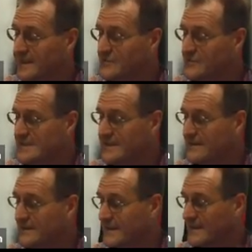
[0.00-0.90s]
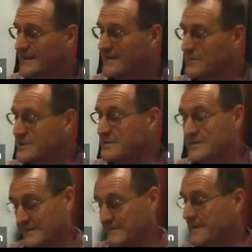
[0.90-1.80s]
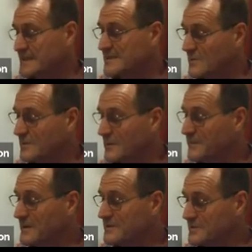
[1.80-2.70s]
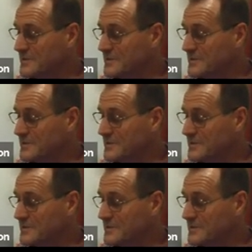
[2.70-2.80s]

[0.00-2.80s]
hairdresser, which in fact is what one of my